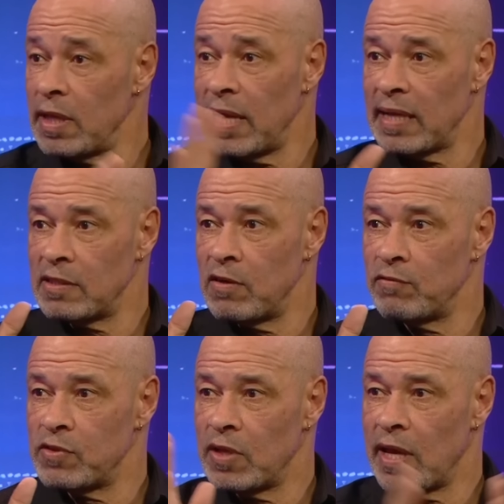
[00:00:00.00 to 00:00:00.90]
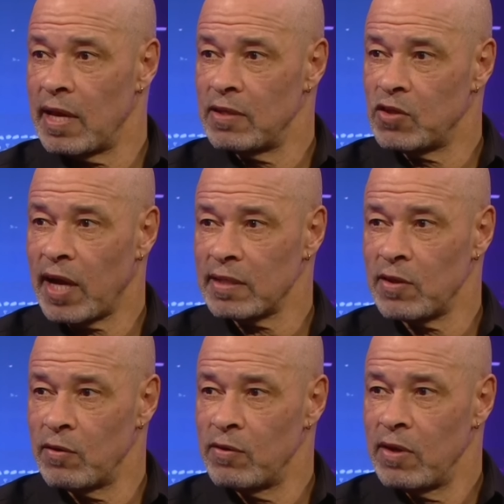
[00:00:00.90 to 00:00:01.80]
the lads loved Jack,
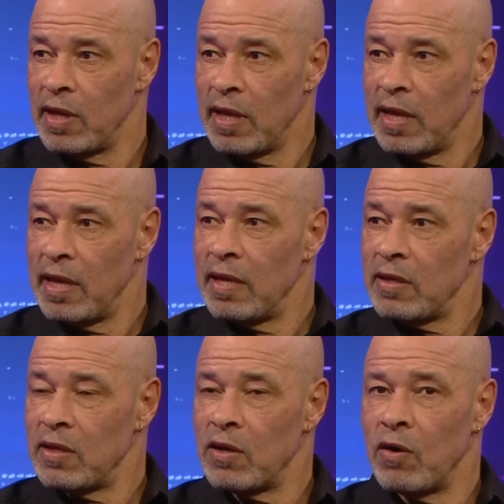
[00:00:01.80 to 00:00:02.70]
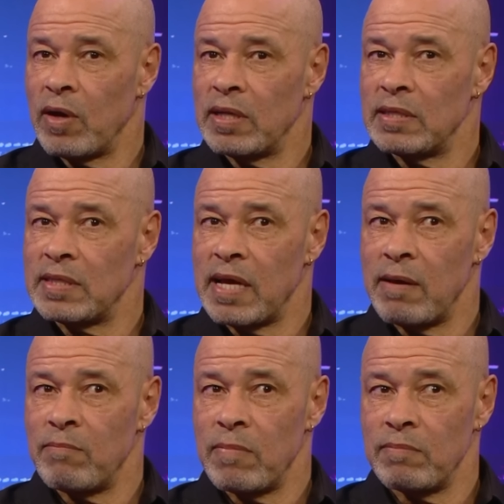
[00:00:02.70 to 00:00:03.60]
though, you know, and
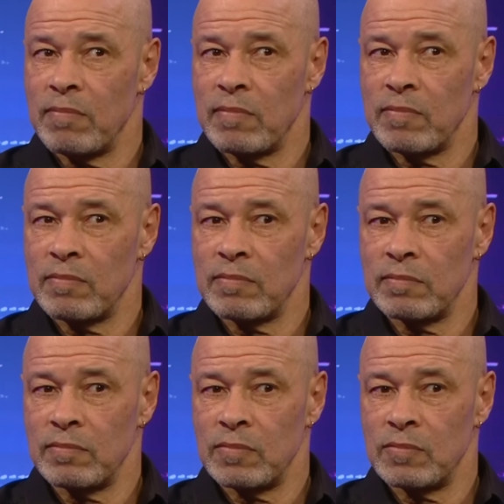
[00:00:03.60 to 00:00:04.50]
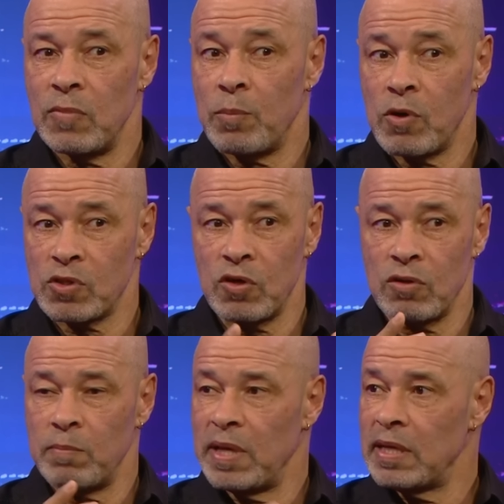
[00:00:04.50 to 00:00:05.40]
no more so
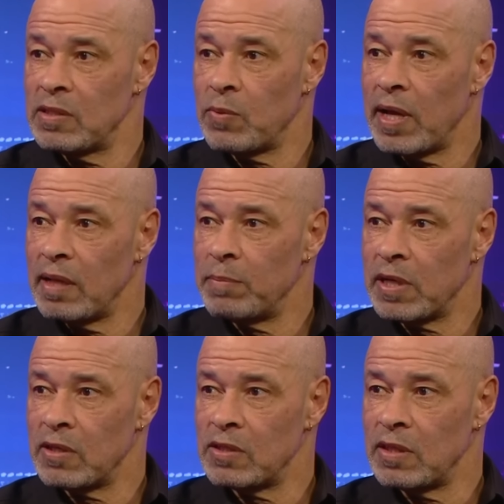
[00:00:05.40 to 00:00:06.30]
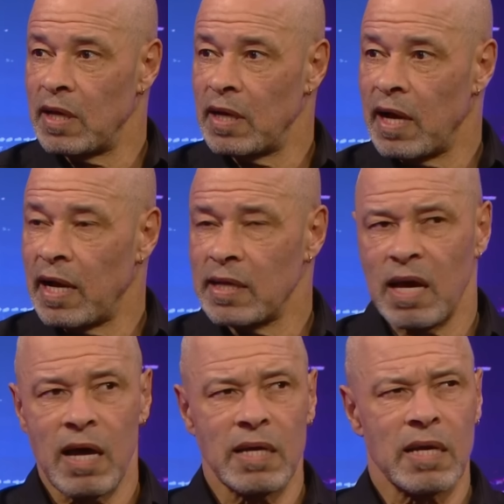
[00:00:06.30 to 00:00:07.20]
than me as well, because I
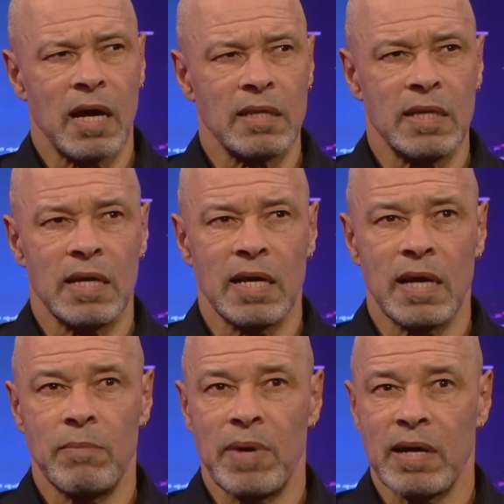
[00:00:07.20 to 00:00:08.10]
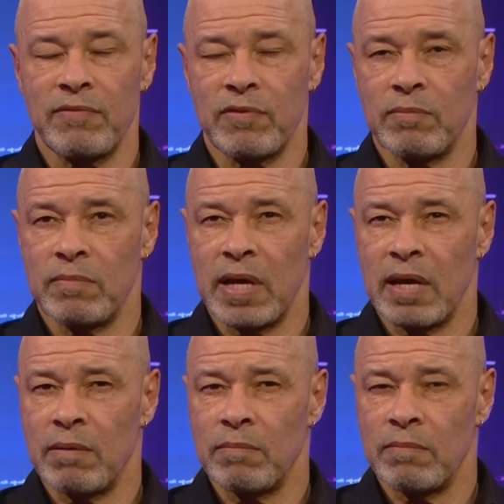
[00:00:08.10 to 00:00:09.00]
think I came back
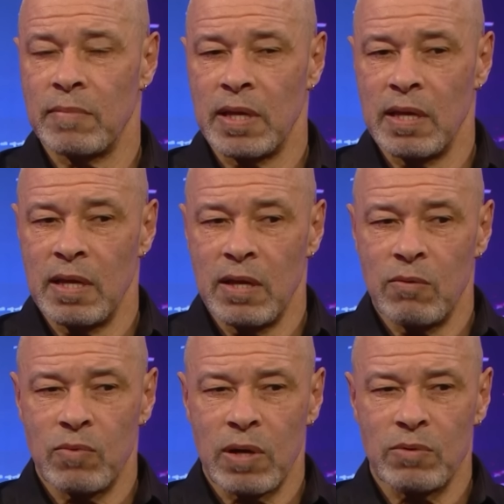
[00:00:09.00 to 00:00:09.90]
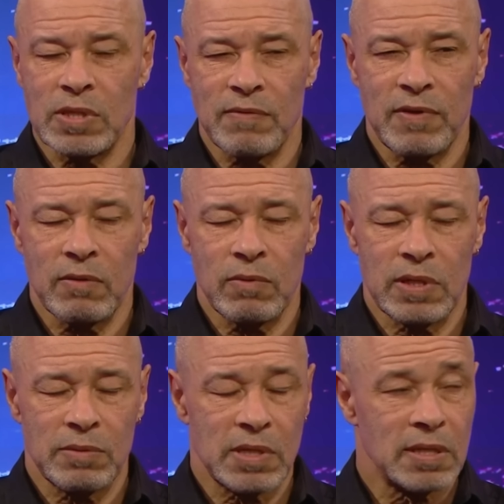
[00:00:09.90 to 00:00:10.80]
from where was I
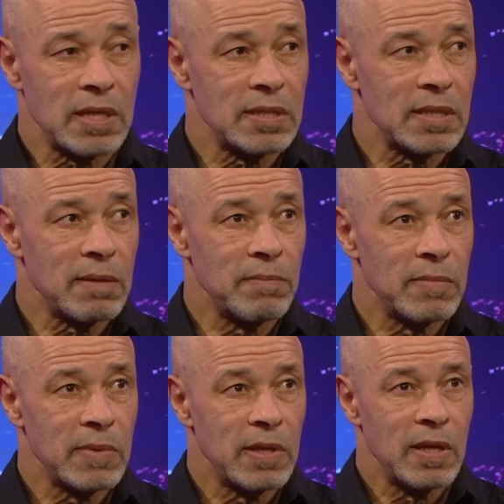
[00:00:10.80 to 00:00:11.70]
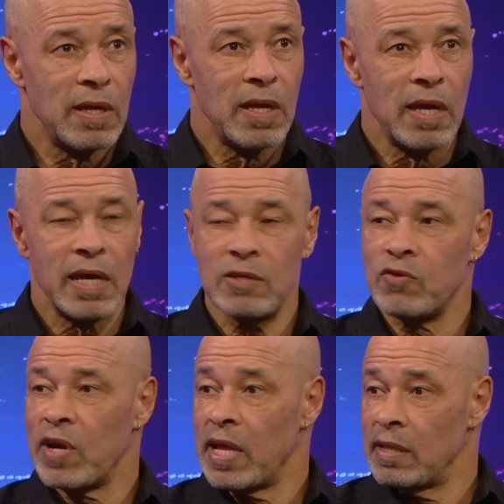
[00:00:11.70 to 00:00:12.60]
that time?
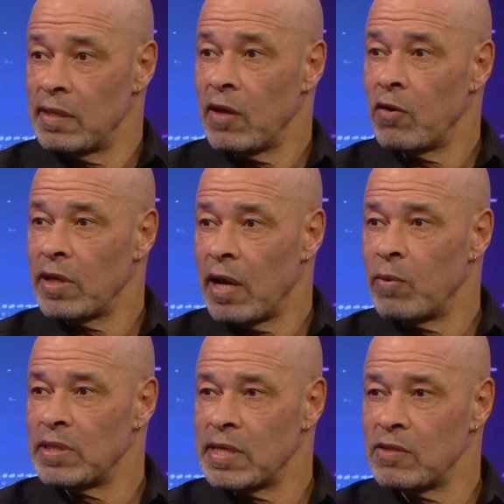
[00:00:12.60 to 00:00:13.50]
Israel. Oh yeah, I went to